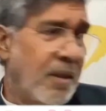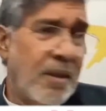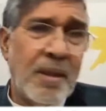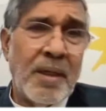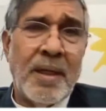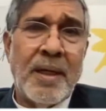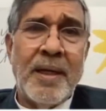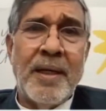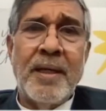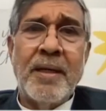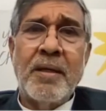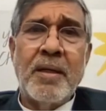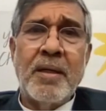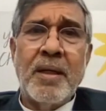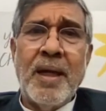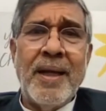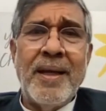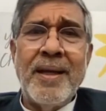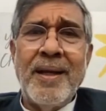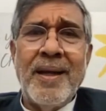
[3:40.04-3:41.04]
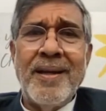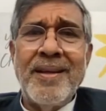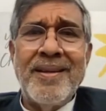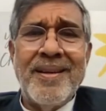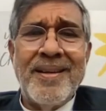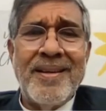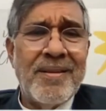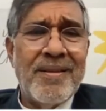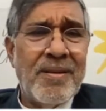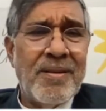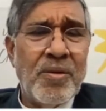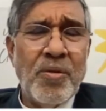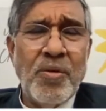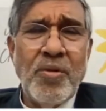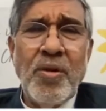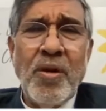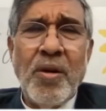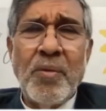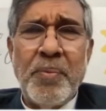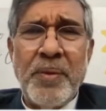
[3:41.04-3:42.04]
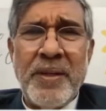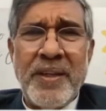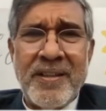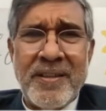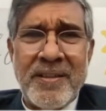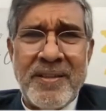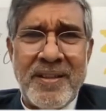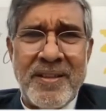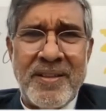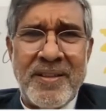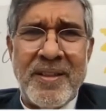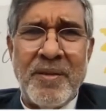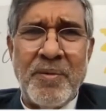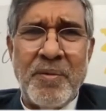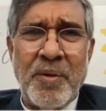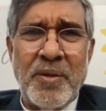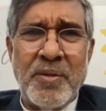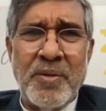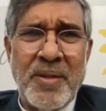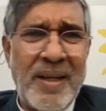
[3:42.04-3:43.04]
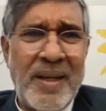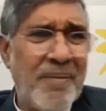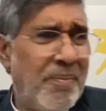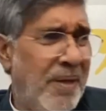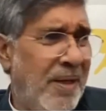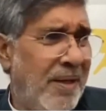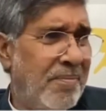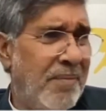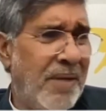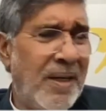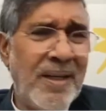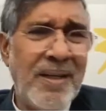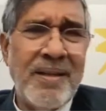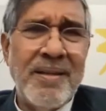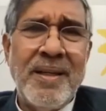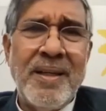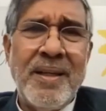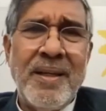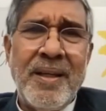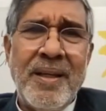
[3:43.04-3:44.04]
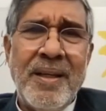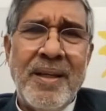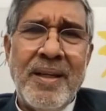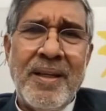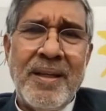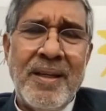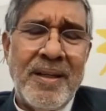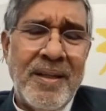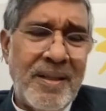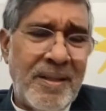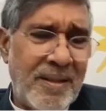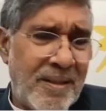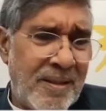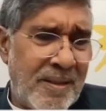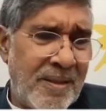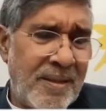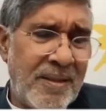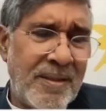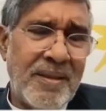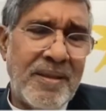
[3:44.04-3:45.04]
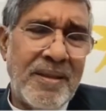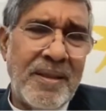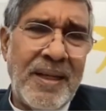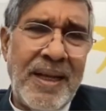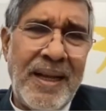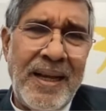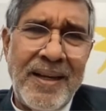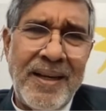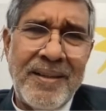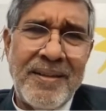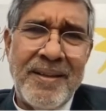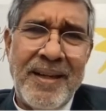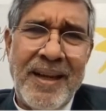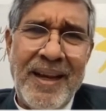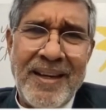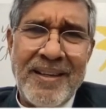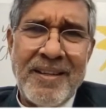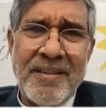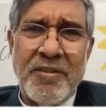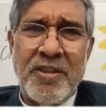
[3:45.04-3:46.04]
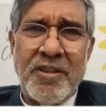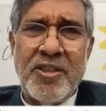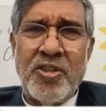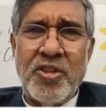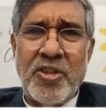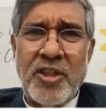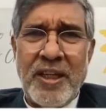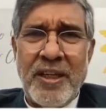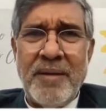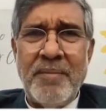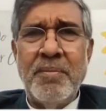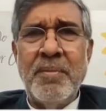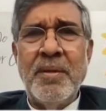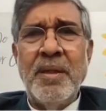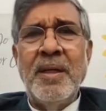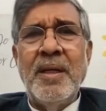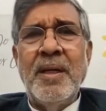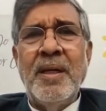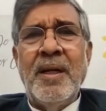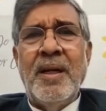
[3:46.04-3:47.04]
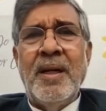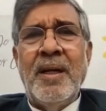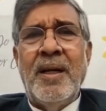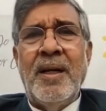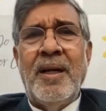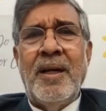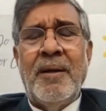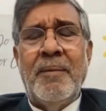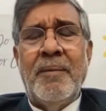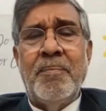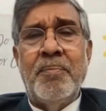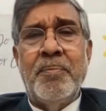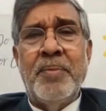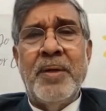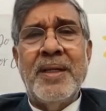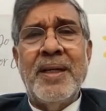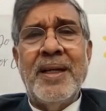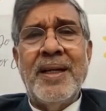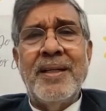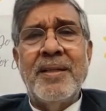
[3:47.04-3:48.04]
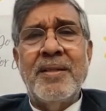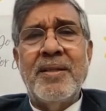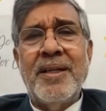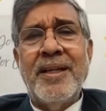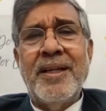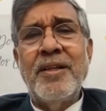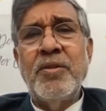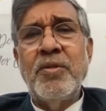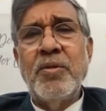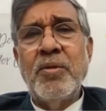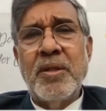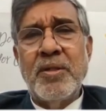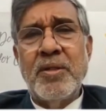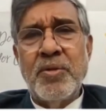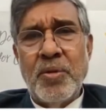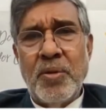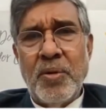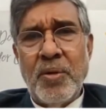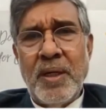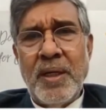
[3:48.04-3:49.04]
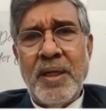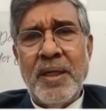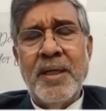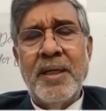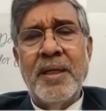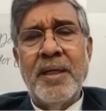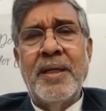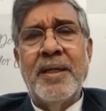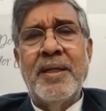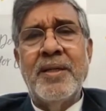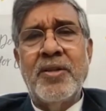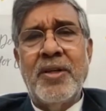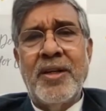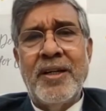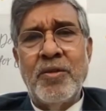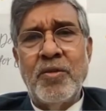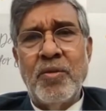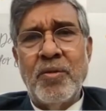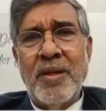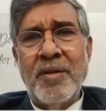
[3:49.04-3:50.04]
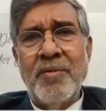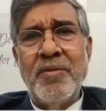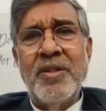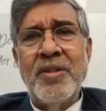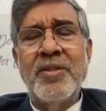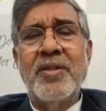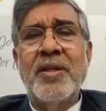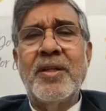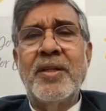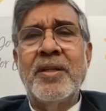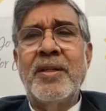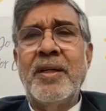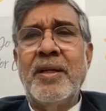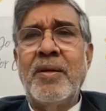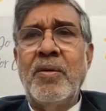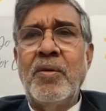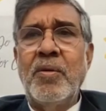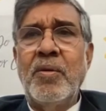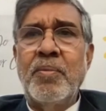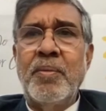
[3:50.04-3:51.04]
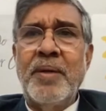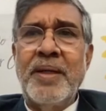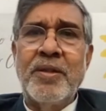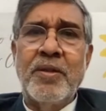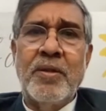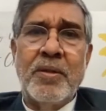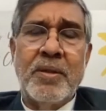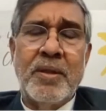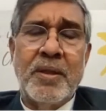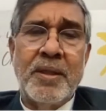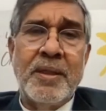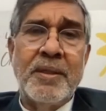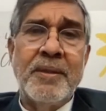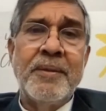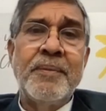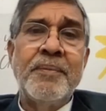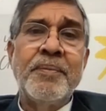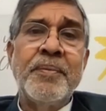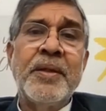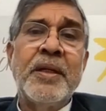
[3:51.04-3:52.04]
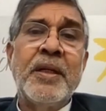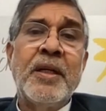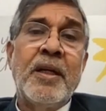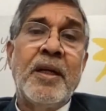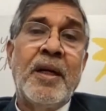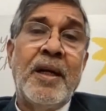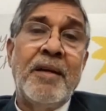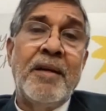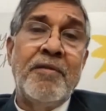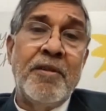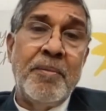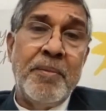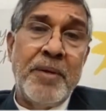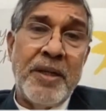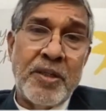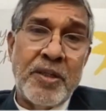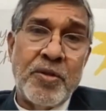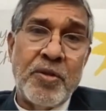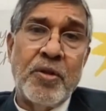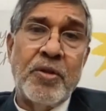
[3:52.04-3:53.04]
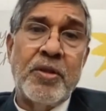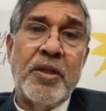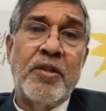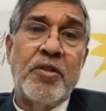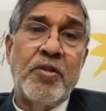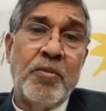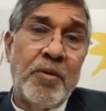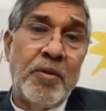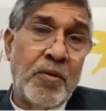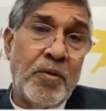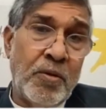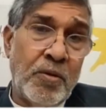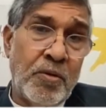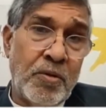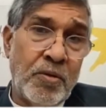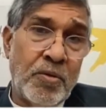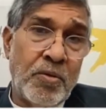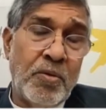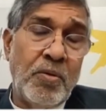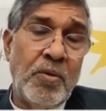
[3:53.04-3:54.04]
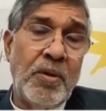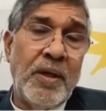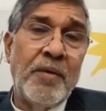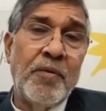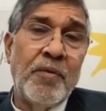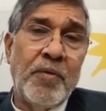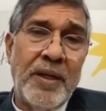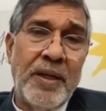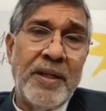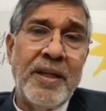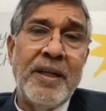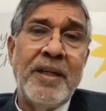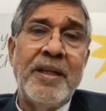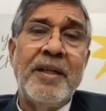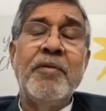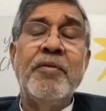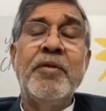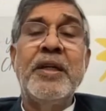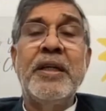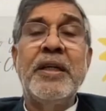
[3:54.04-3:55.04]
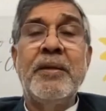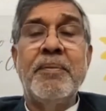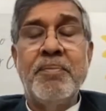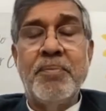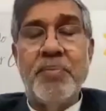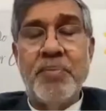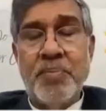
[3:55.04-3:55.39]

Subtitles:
I could not bear this. It was, my head hanged with shame. But I tried to console her and tried to convince her that, look, my daughter, I will make sure that you will go to school. And finally, we